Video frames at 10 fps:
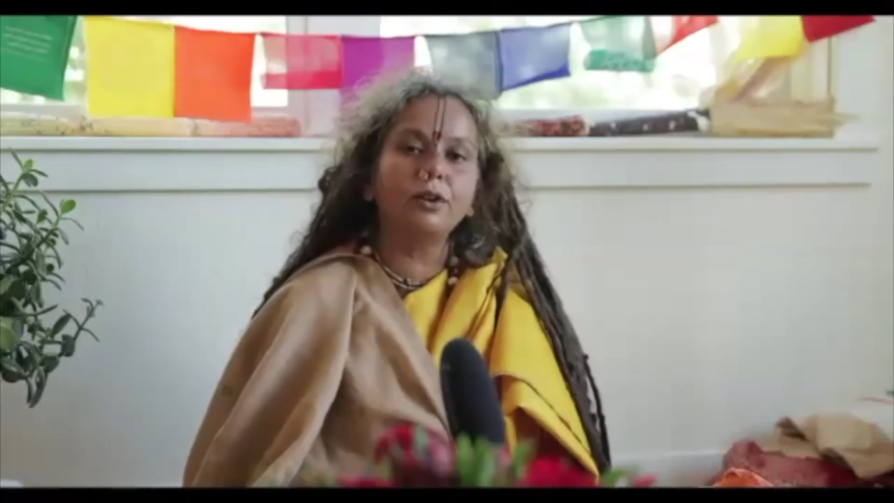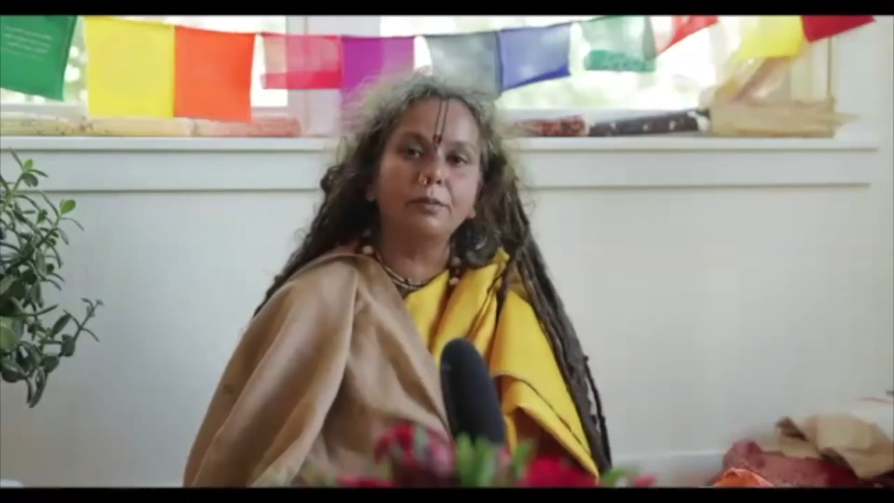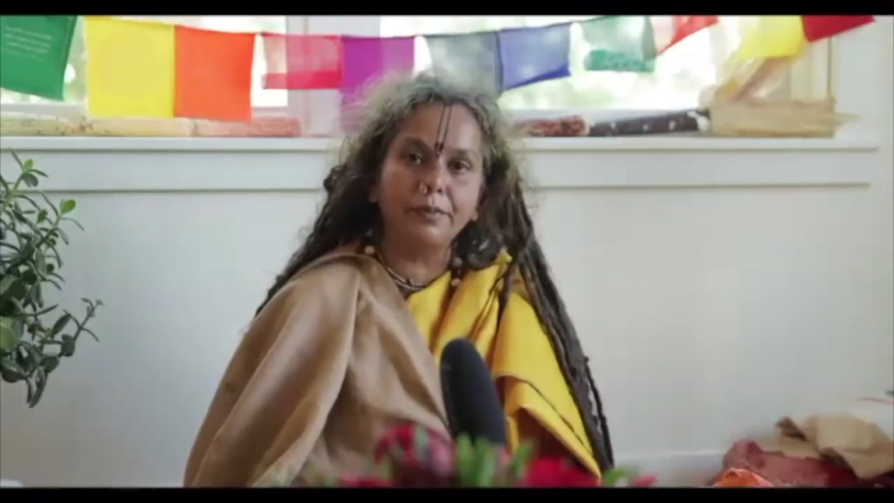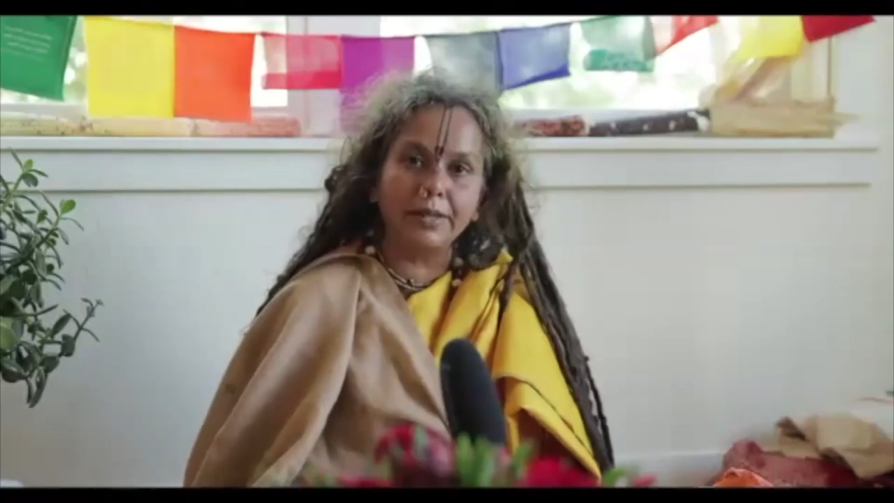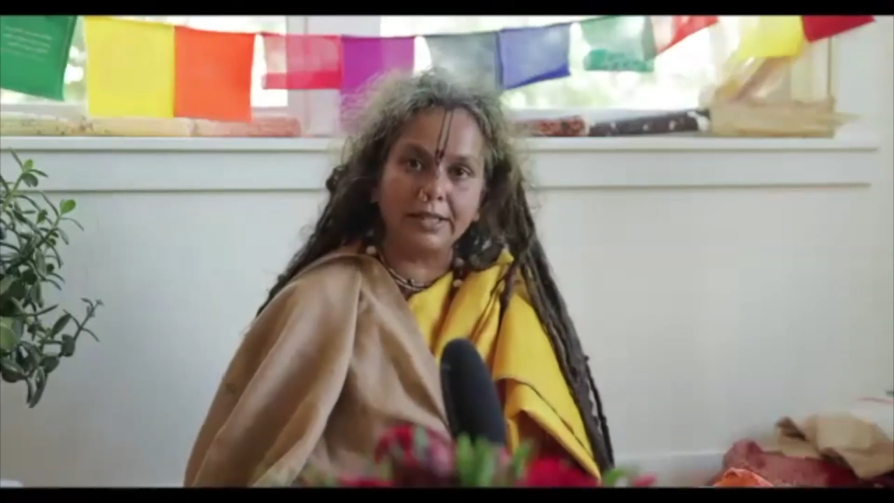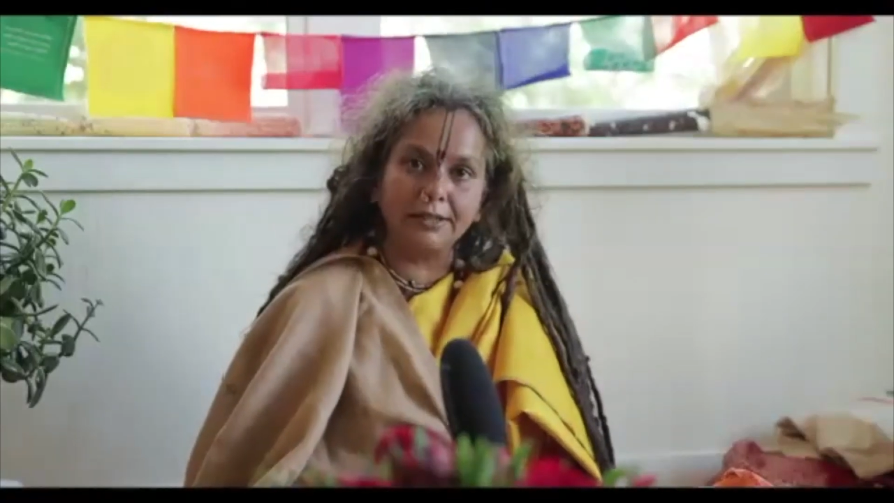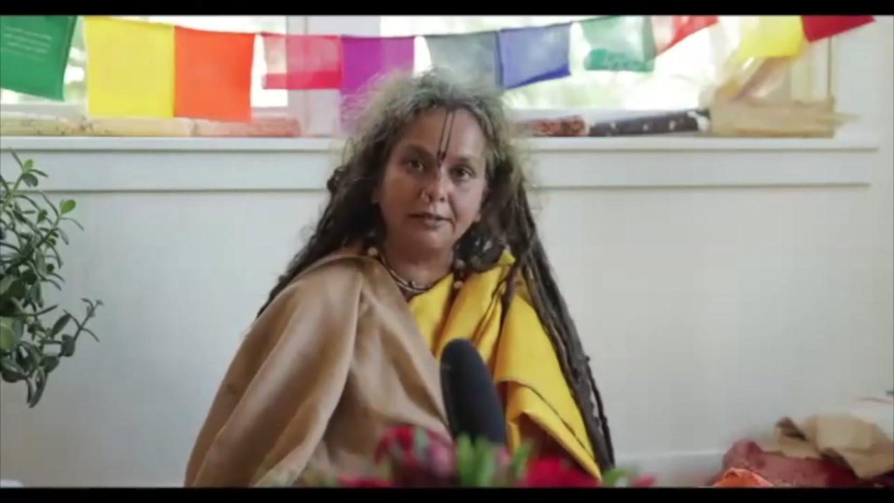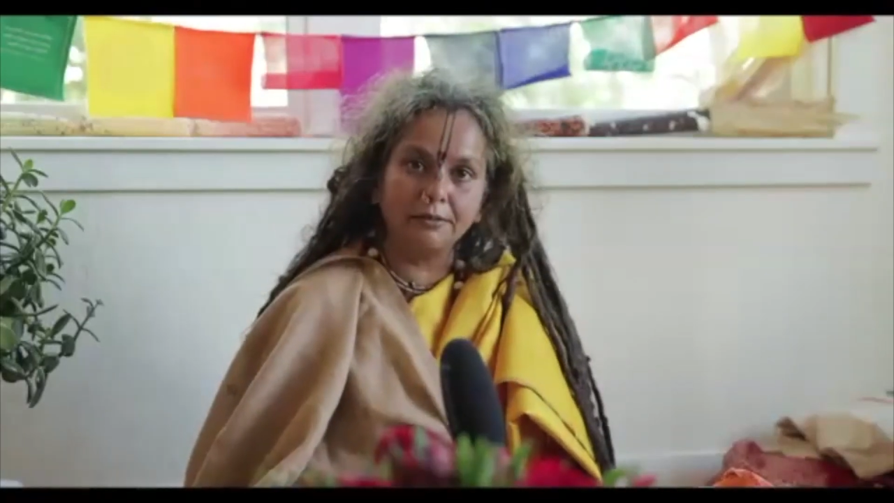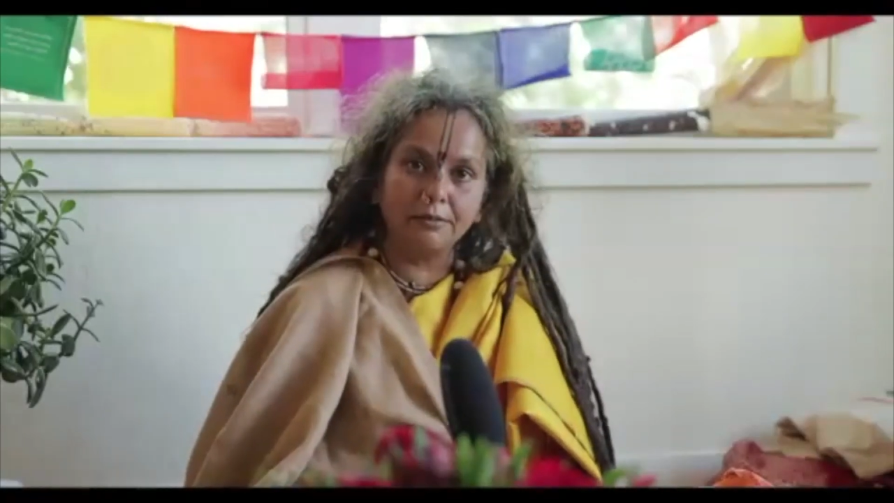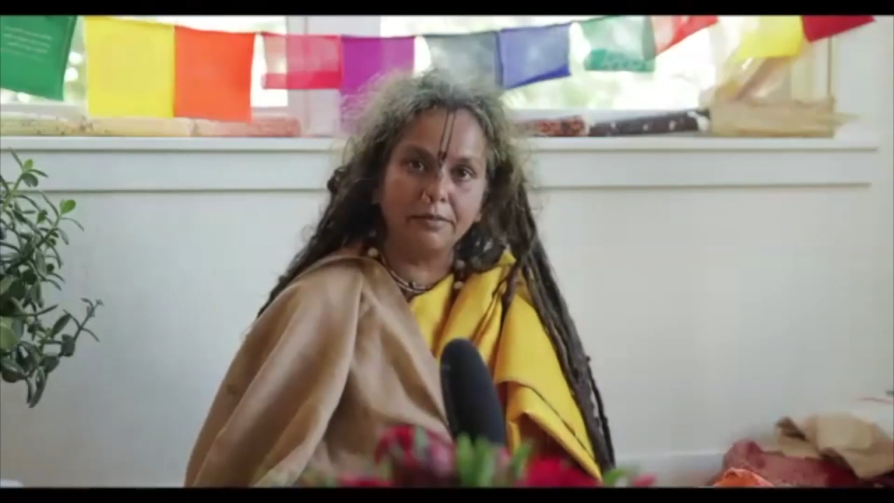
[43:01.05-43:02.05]
complete,
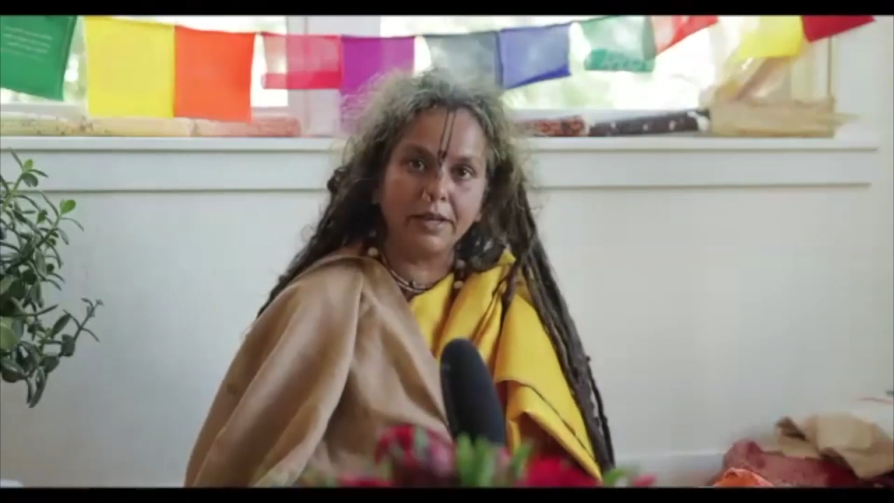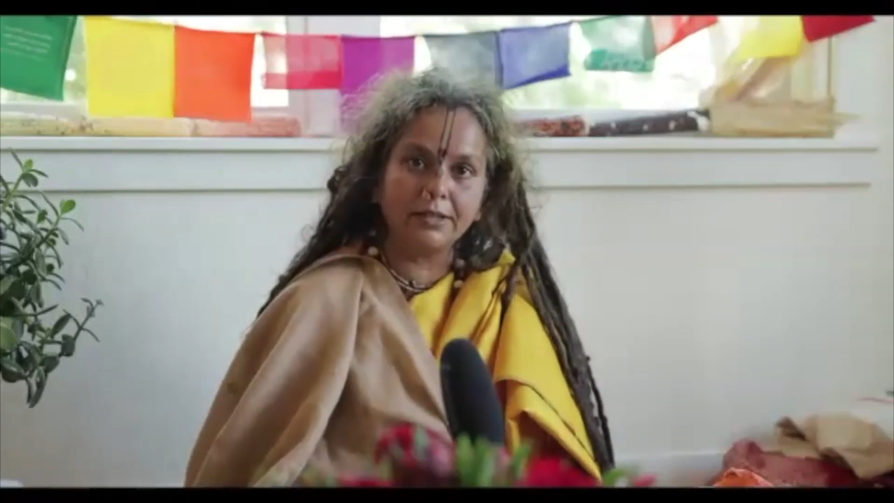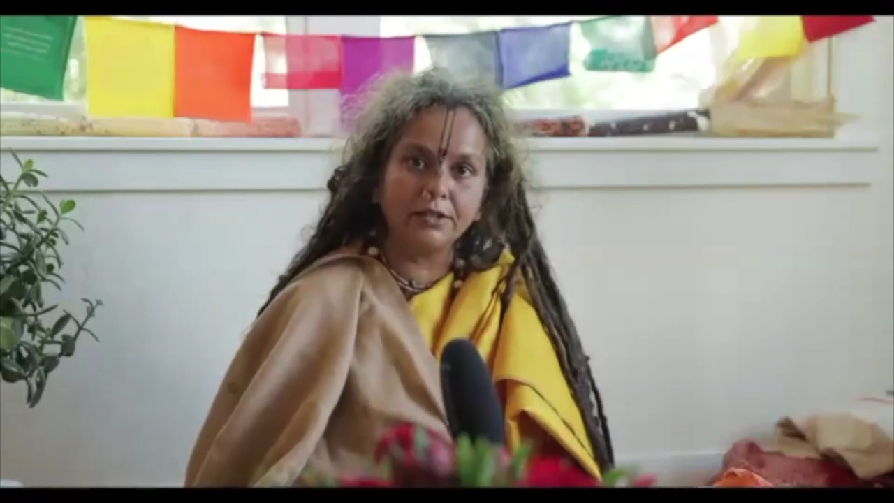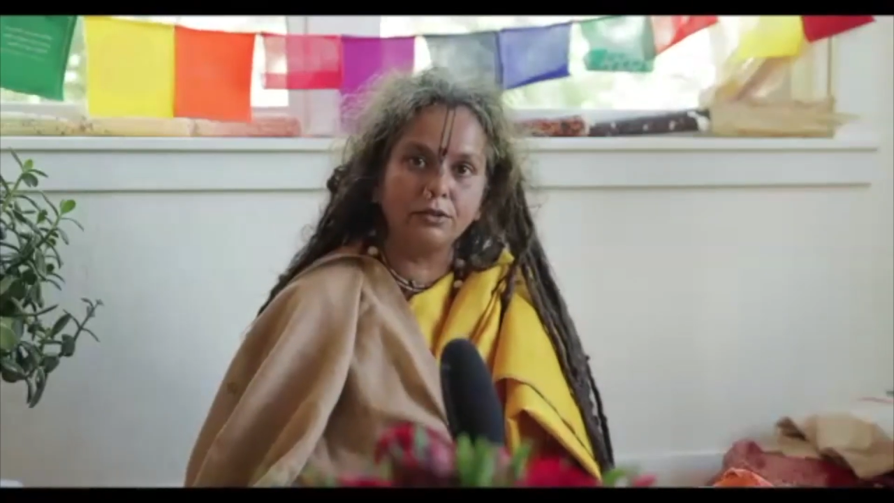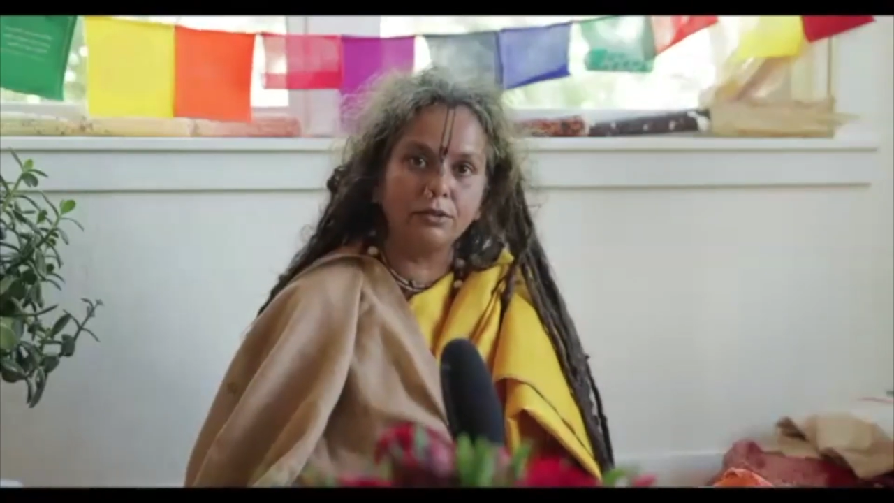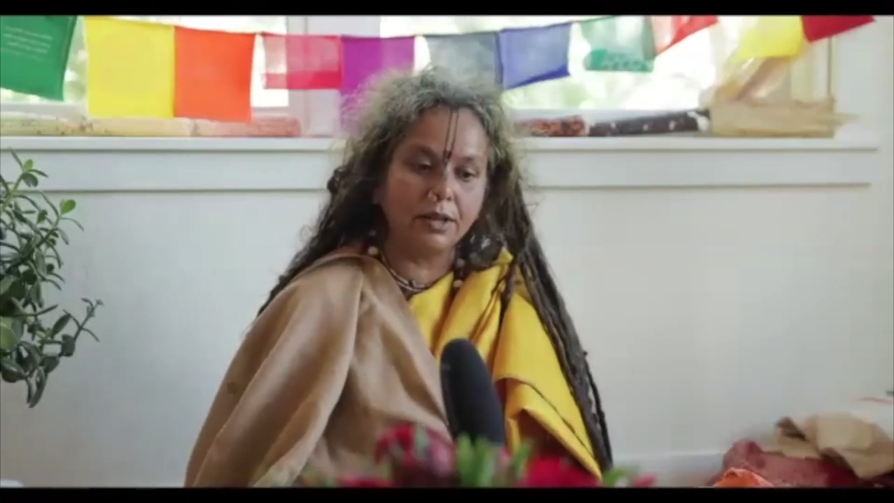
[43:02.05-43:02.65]
makes you